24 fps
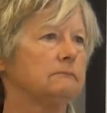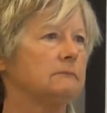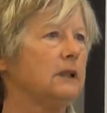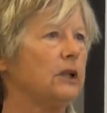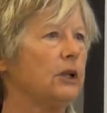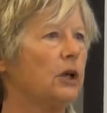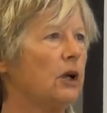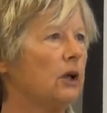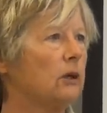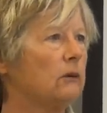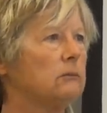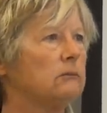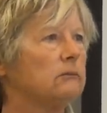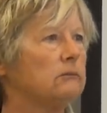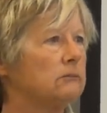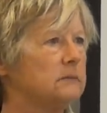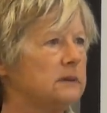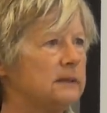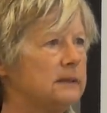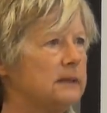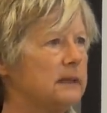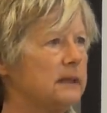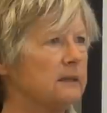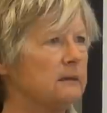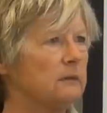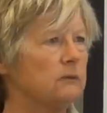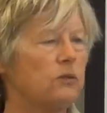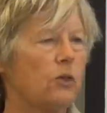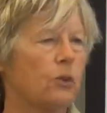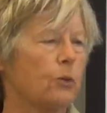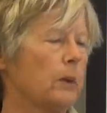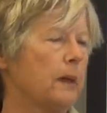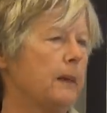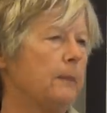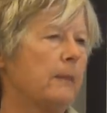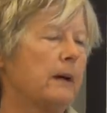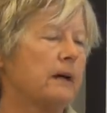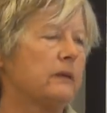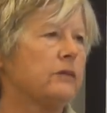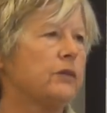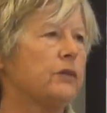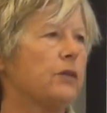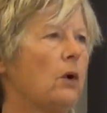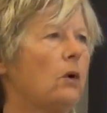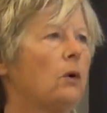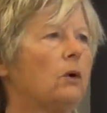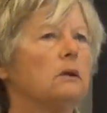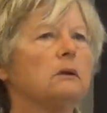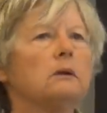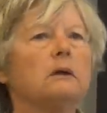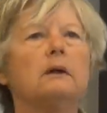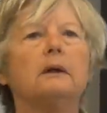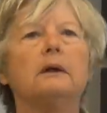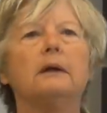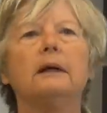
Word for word: you know six, three months old.